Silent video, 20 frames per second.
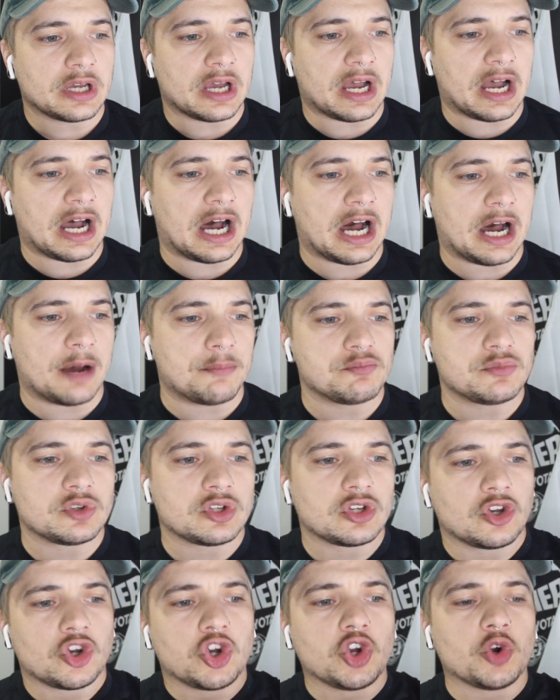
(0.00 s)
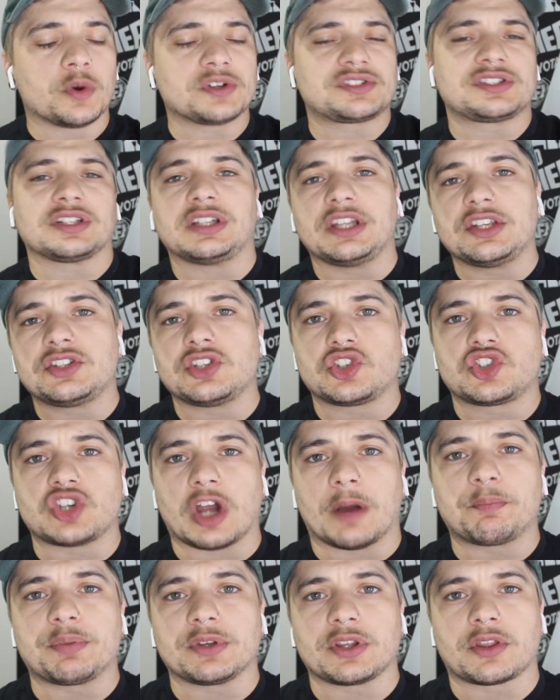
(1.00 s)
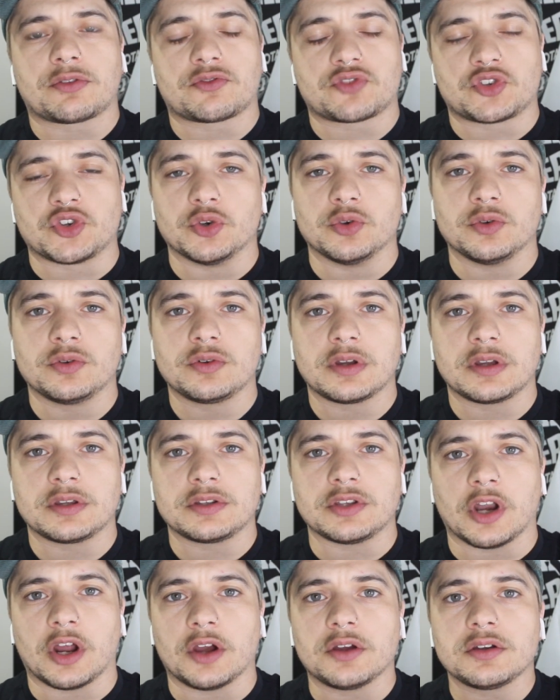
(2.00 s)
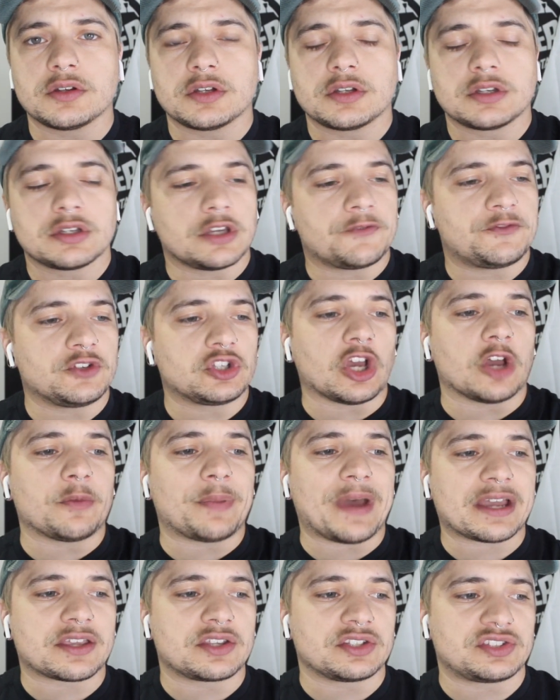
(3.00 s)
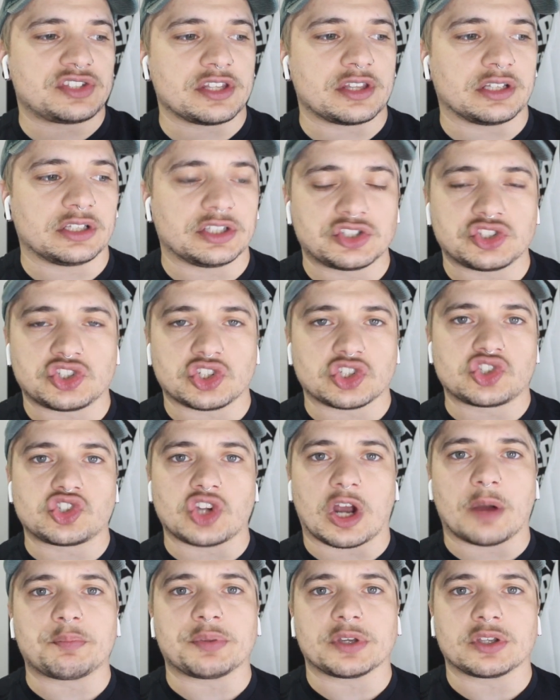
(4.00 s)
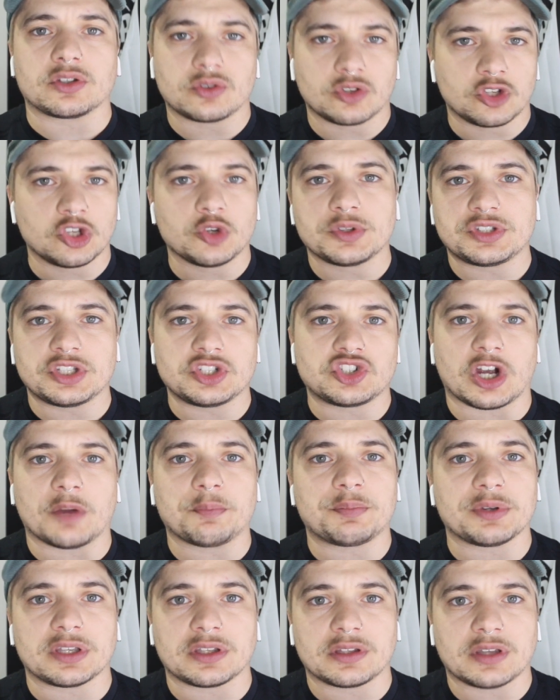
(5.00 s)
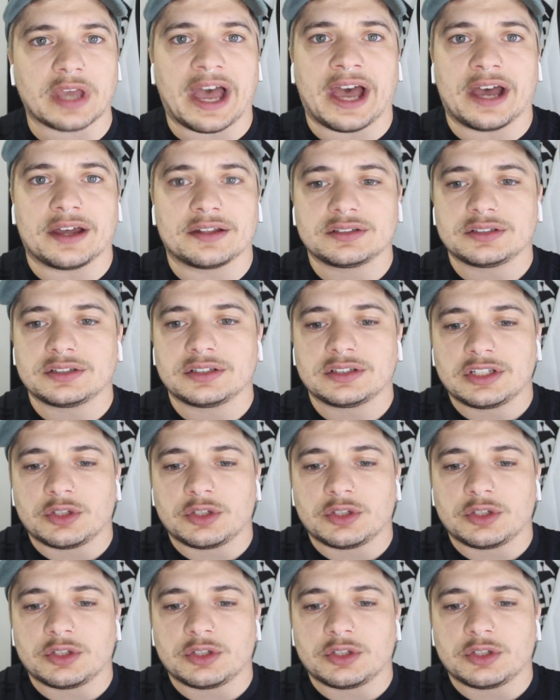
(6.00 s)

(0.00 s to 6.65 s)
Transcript: Who was the lizard jumping to? You know, if you go back, you see the lizard just jumping. Who was he jumping at?